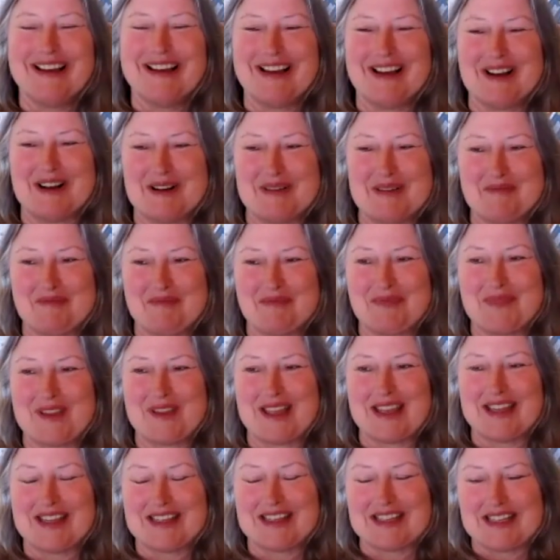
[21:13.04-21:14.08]
know, um,
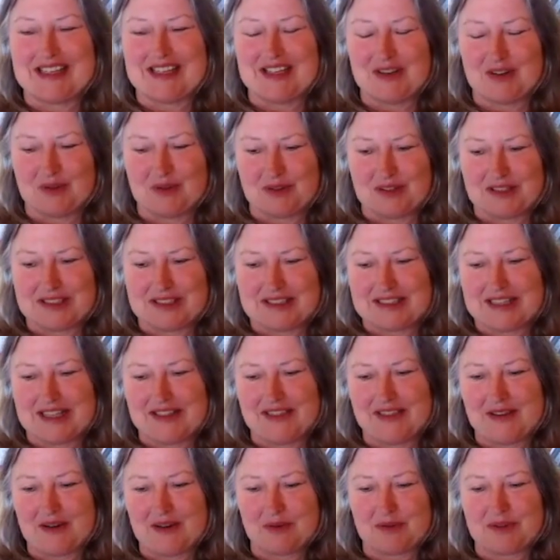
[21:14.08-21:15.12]
and he noticed that
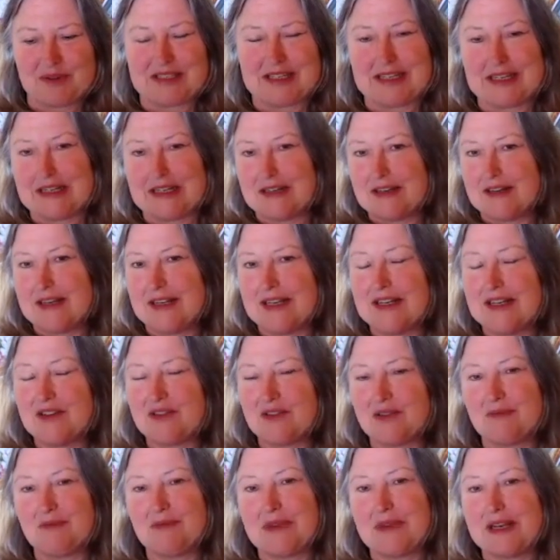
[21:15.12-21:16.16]
there was
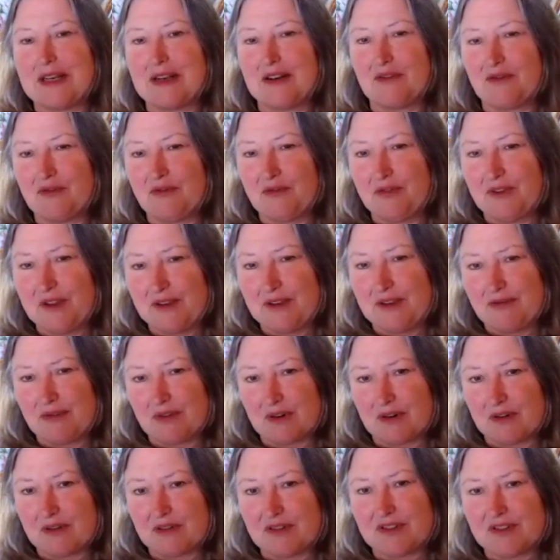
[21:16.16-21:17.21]
intermittent
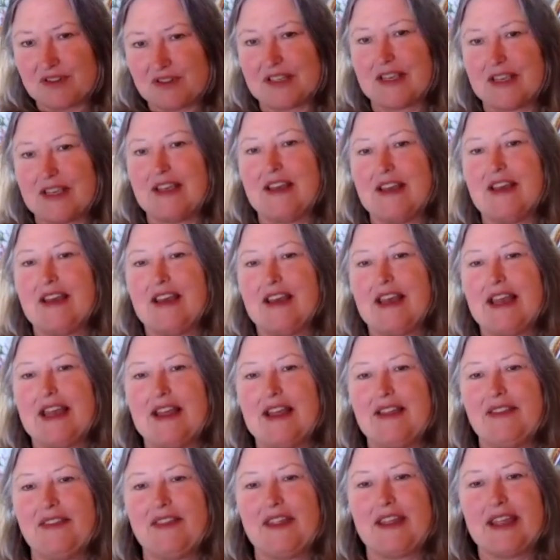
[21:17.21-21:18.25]
fevers,
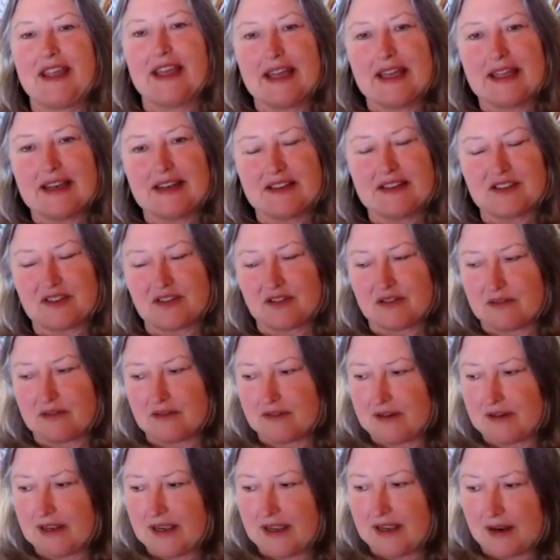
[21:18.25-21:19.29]
and they had
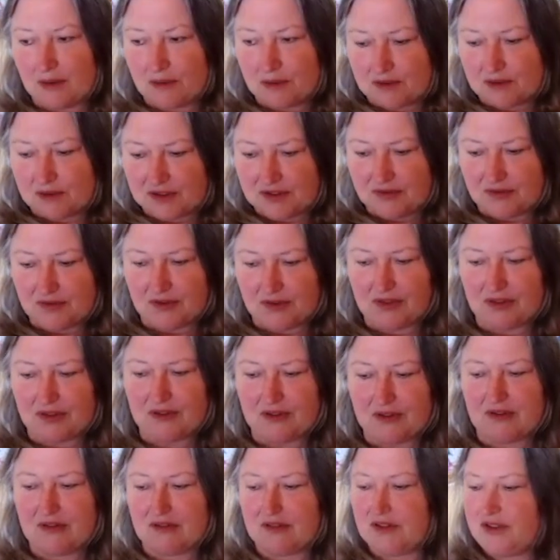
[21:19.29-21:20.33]
certain hours for
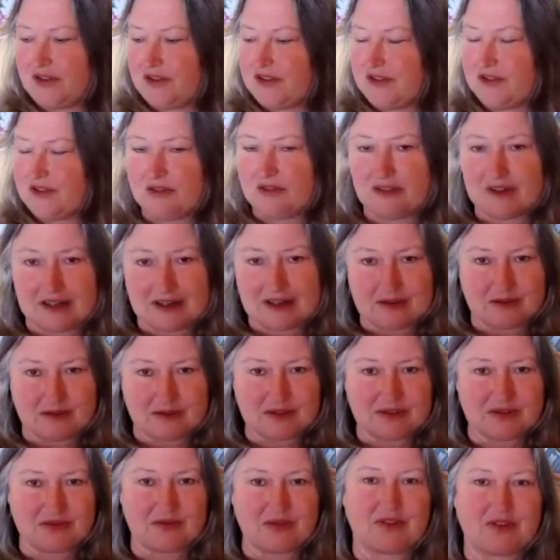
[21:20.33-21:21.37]
thirst, certain
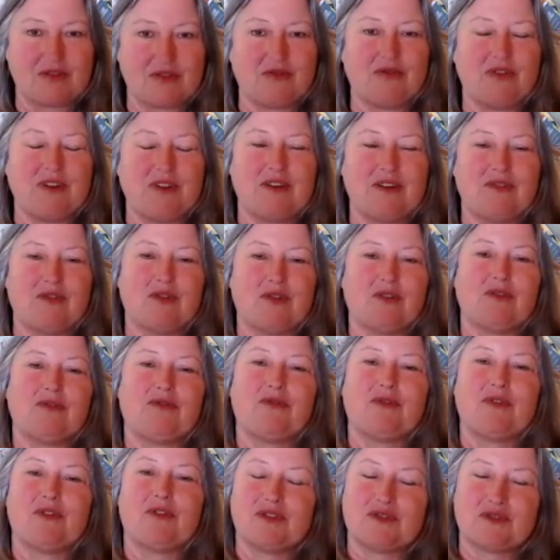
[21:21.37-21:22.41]
hours for the fever,
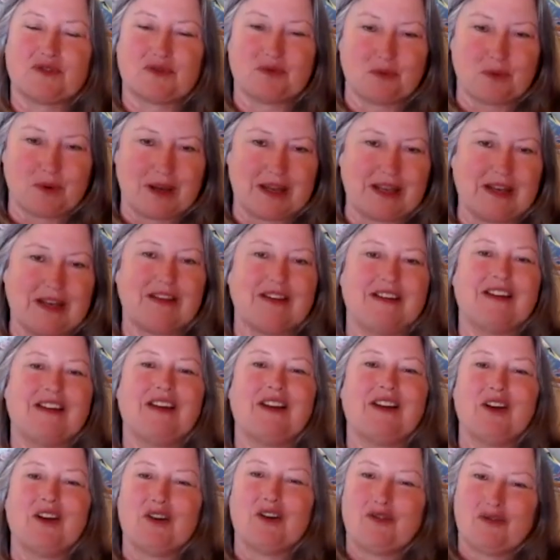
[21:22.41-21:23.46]
for the sweat,
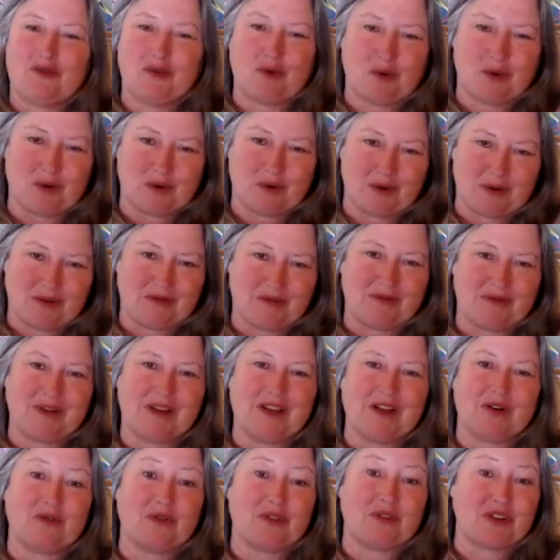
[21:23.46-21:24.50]
for
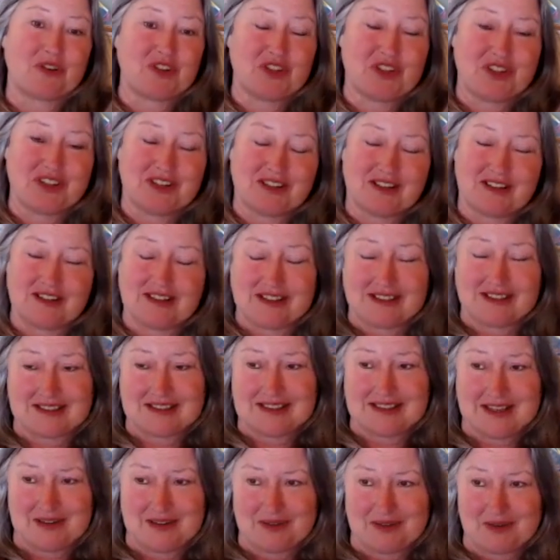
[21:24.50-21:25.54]
you know the chill
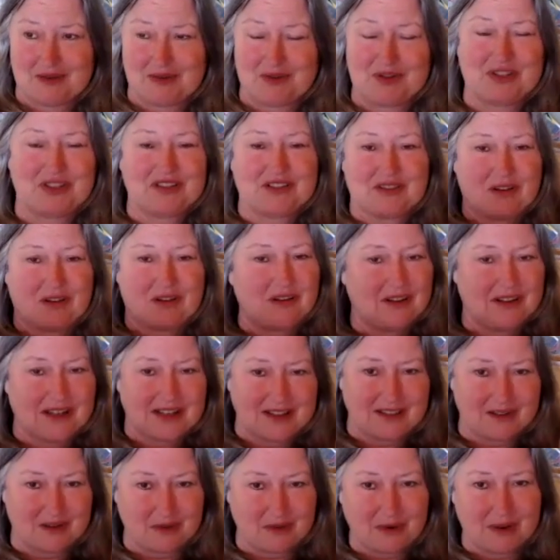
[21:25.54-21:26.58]
etc which is all
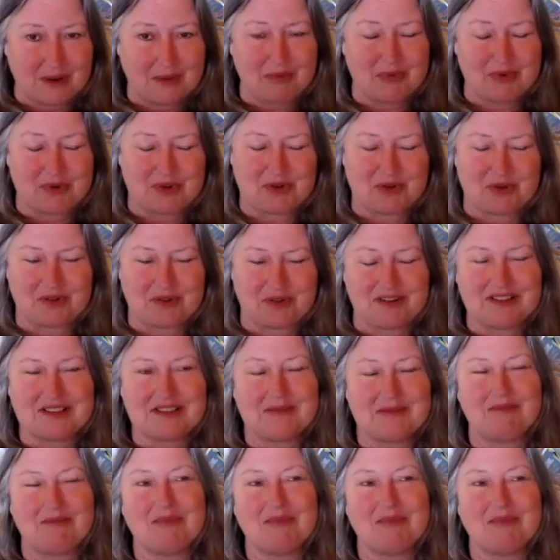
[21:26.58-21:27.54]
in the repertories